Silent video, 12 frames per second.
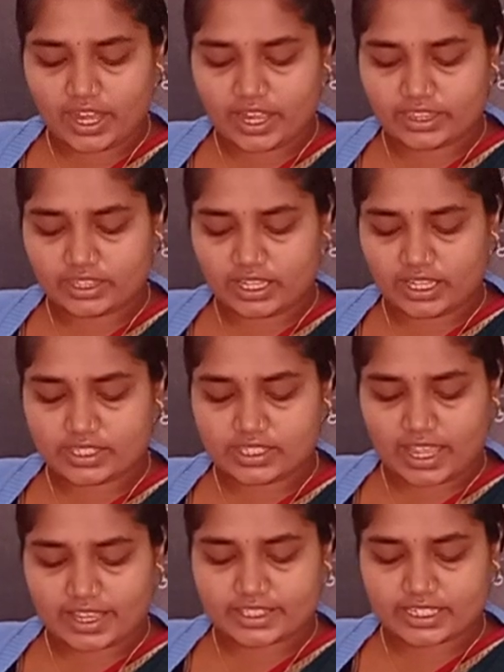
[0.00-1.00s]
earth is
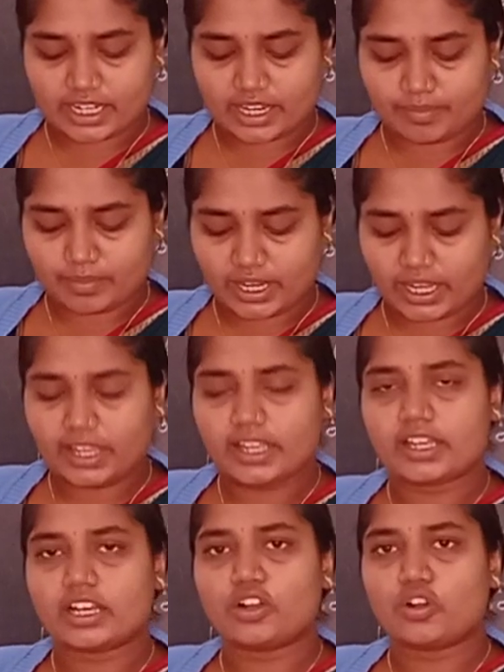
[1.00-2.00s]
extremely
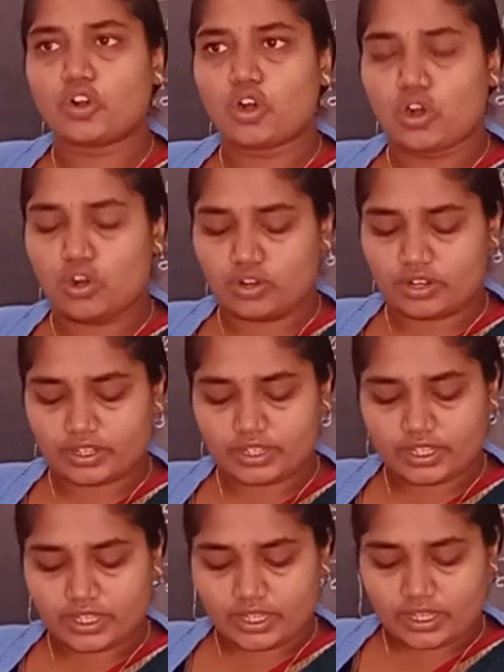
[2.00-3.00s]
cold,
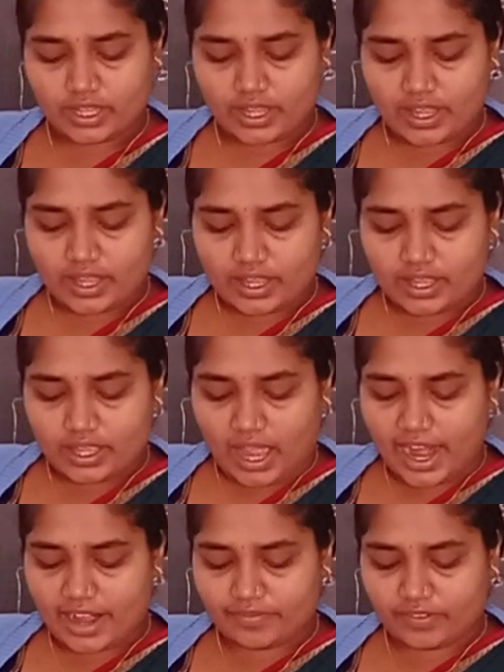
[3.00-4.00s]

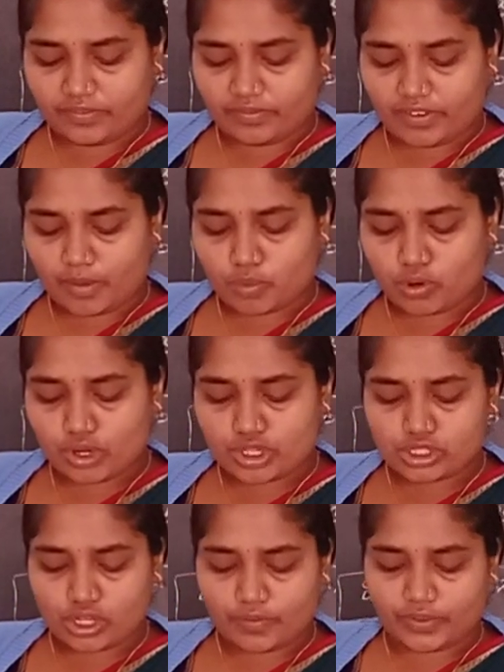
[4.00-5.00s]
and the
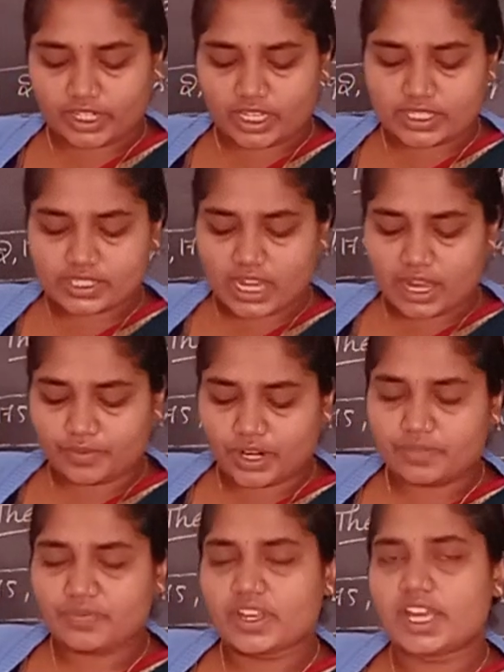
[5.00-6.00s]
most of it is
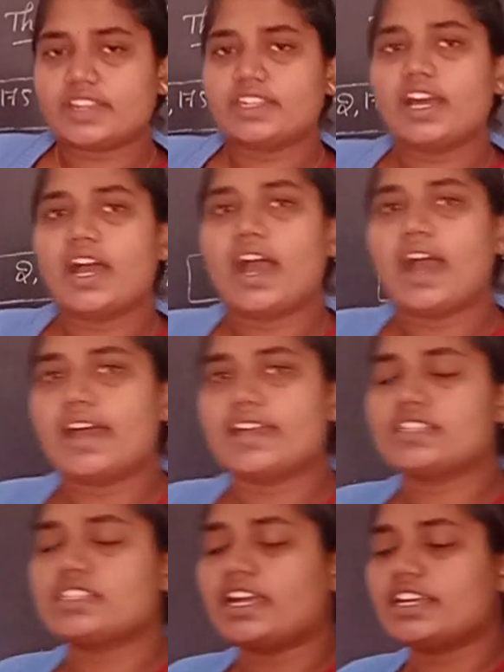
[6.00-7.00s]
covered with
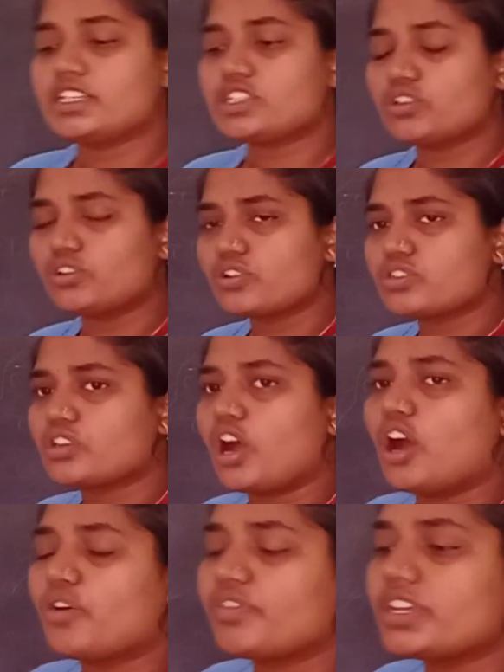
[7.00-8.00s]
ice and snow. So
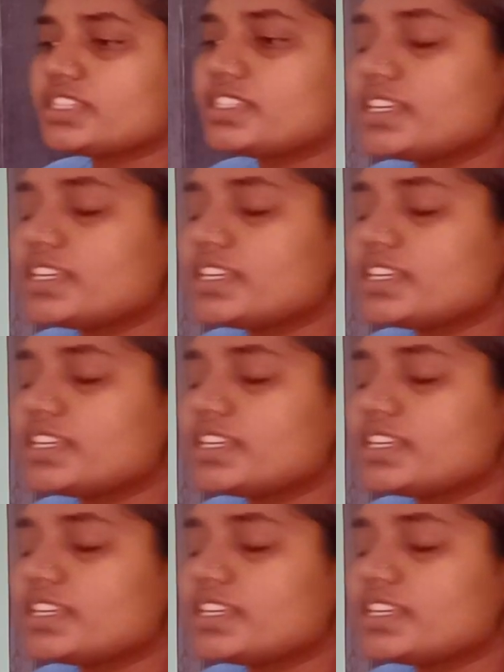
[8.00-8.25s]
how is